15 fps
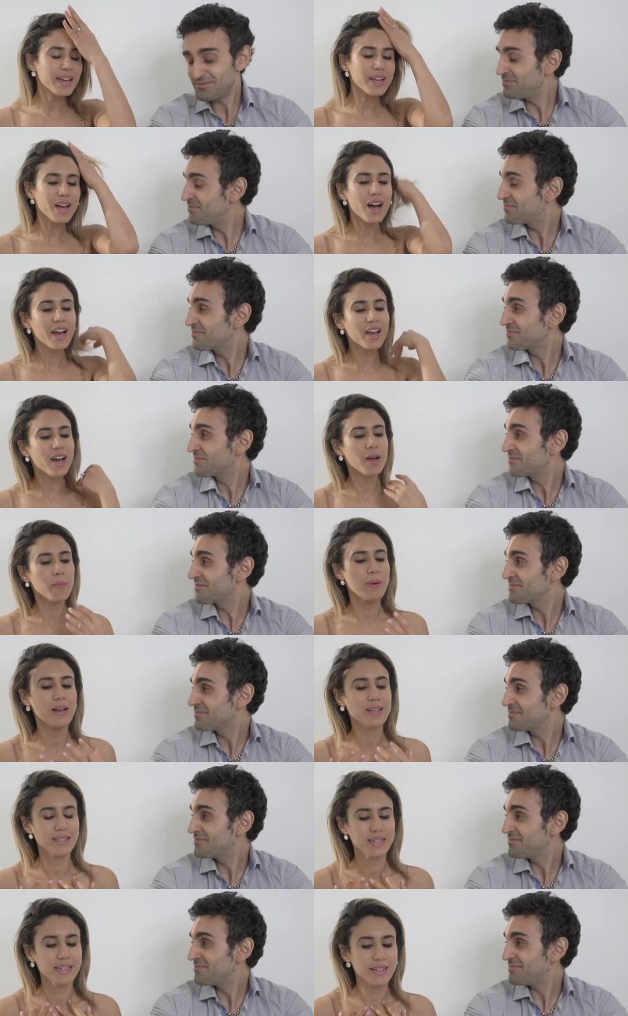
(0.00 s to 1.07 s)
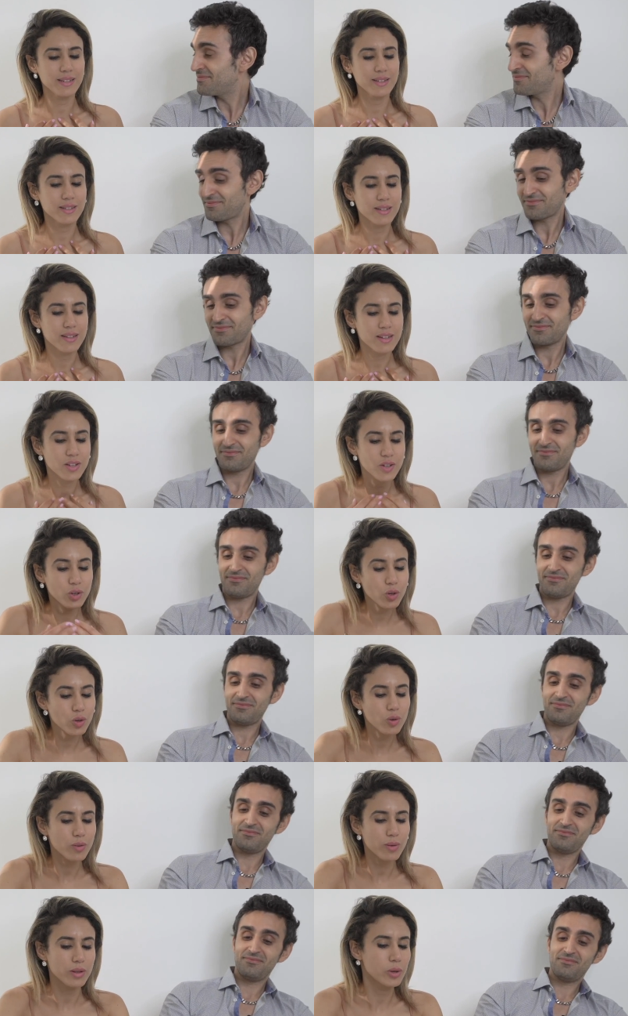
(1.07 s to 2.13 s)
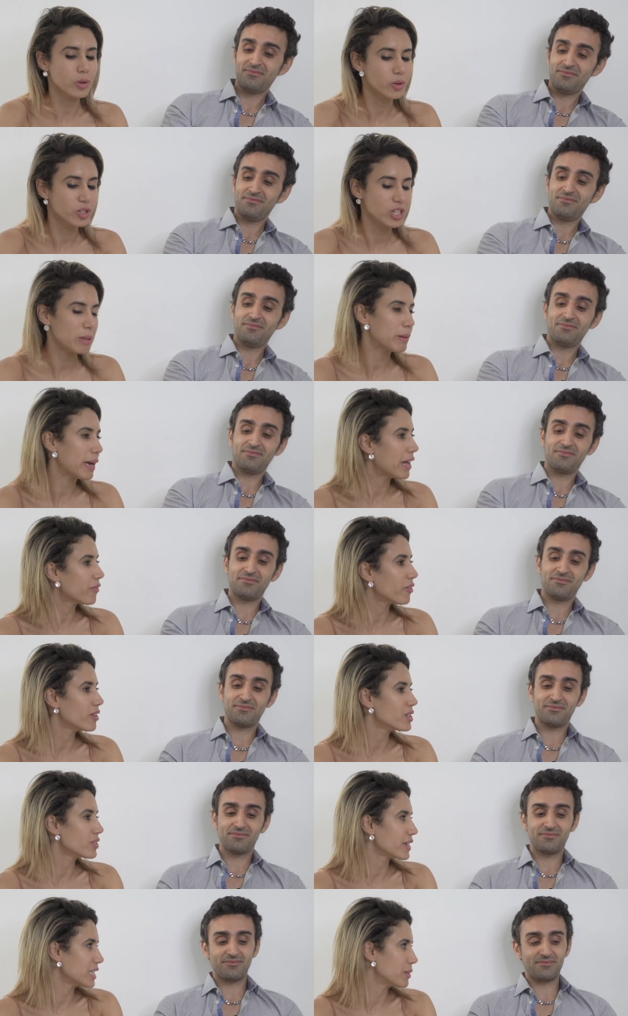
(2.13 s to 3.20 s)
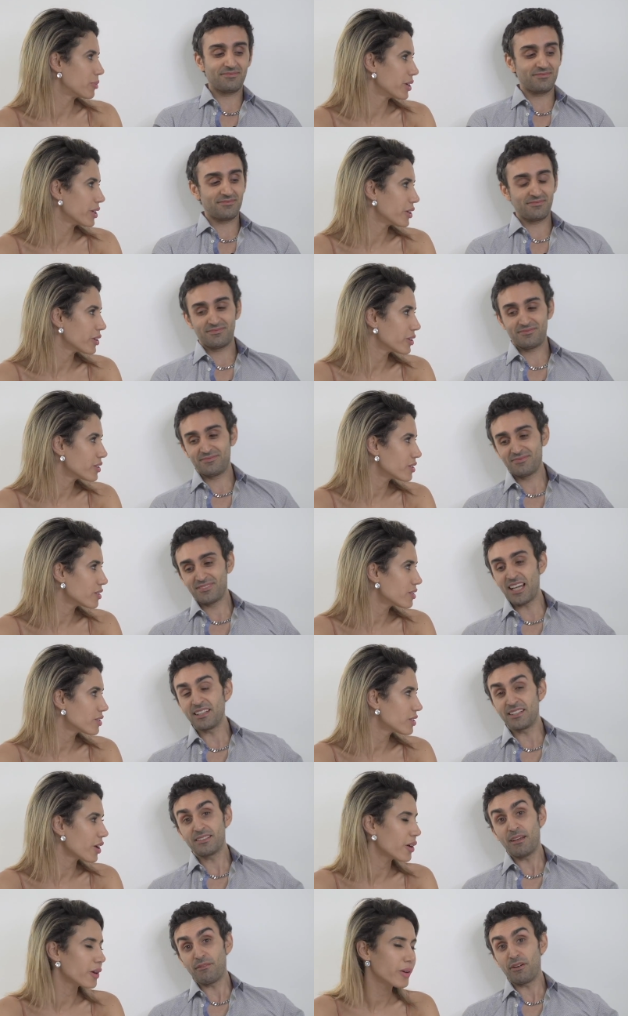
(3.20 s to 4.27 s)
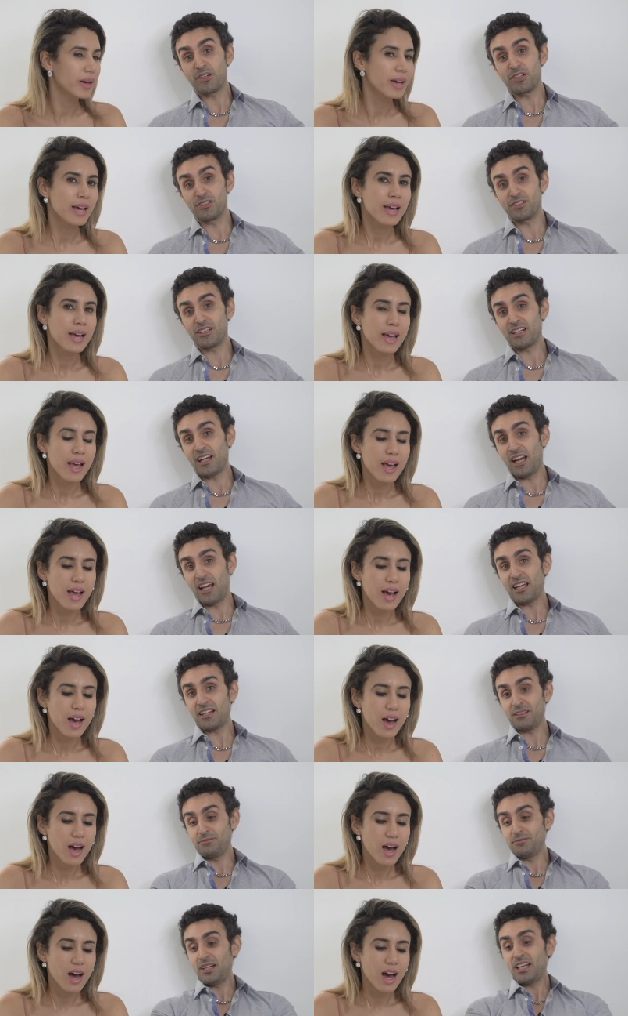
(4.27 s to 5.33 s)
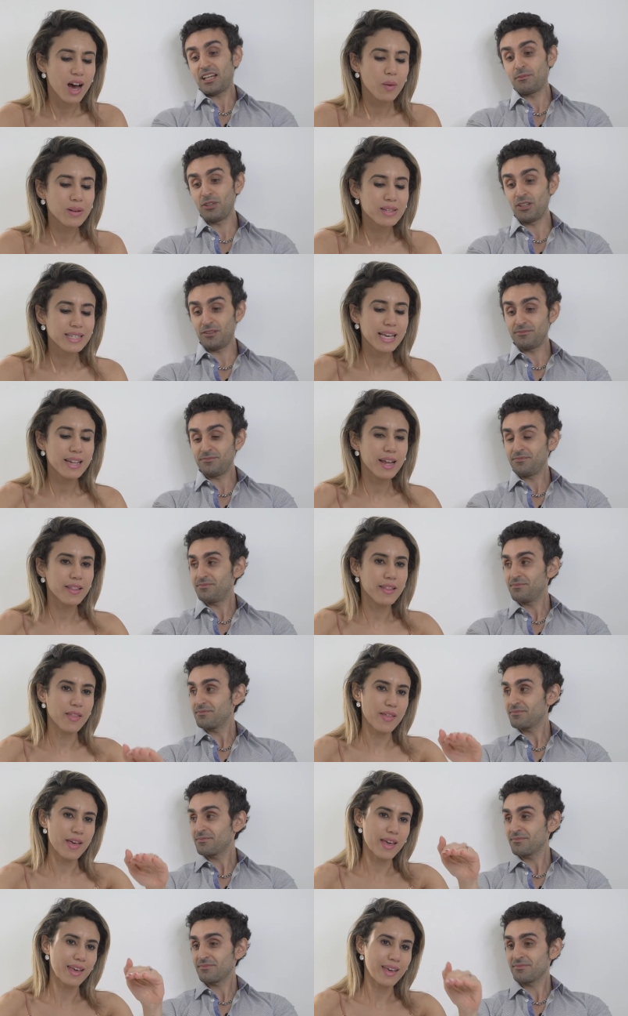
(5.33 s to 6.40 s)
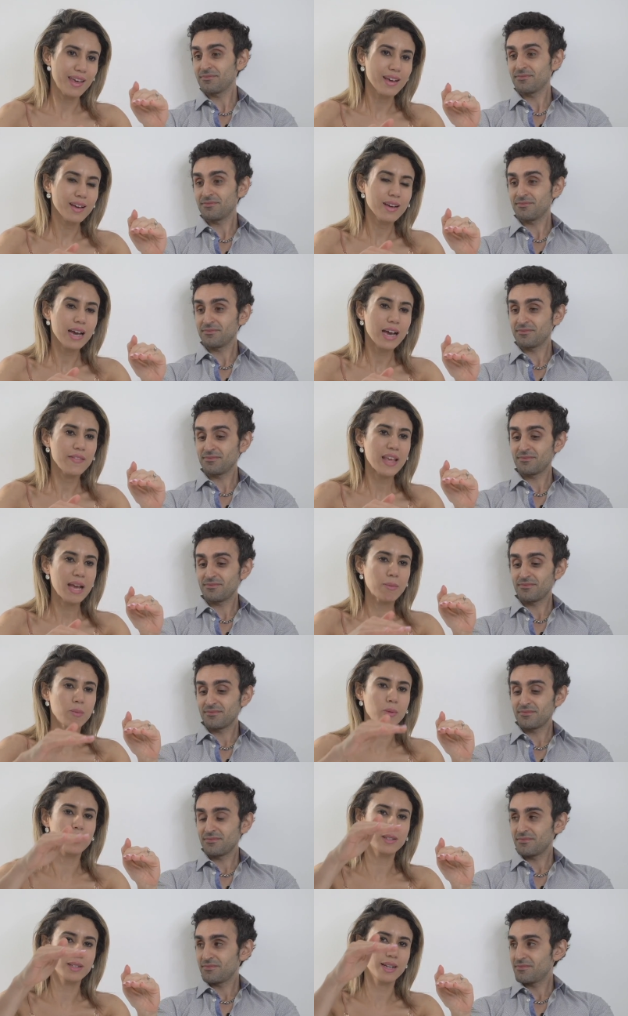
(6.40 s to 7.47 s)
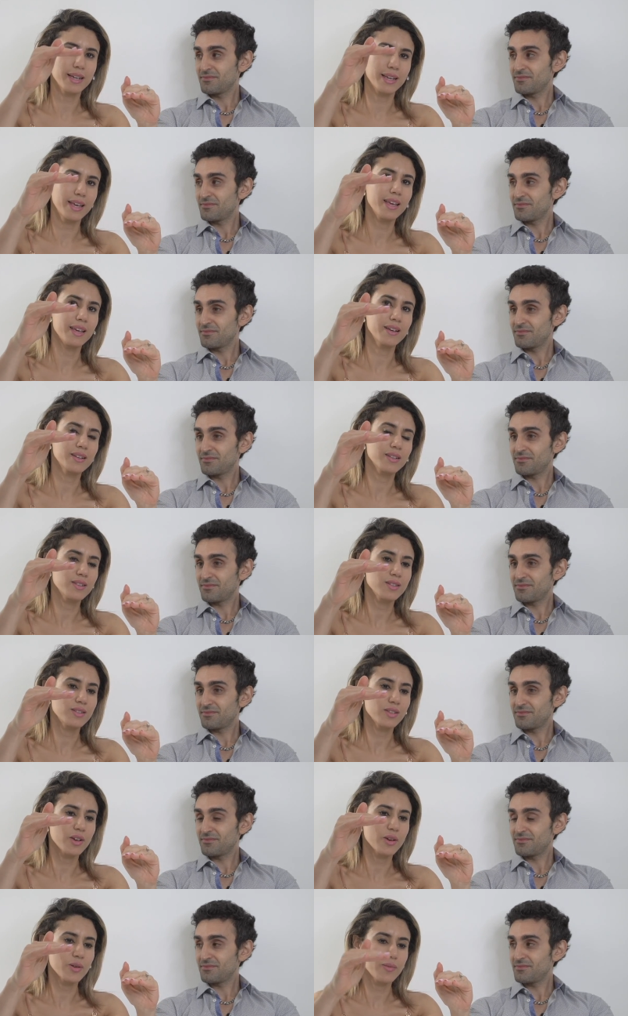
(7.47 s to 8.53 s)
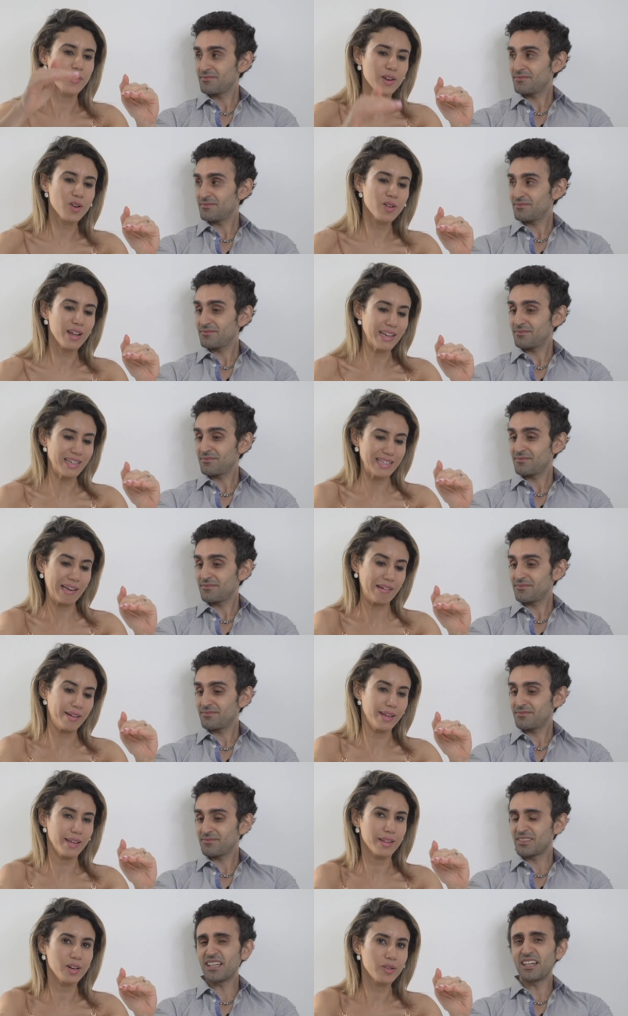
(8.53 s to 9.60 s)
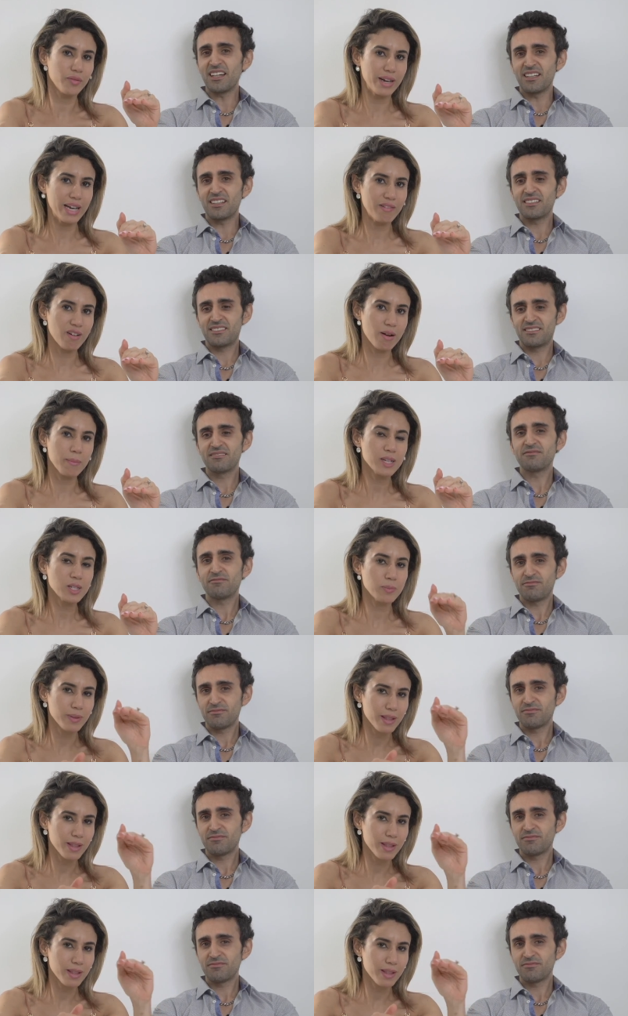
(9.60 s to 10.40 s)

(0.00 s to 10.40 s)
Speaker 1: like, I, I personally your your cheap headphones are actually pretty good. Yeah, so they're very
Speaker 2: good. I, I like them. I, like I them would say
Speaker 1: like they're they're here, and the Apple Pods are like here. So they're not like down here. They're yeah. not really rubbish,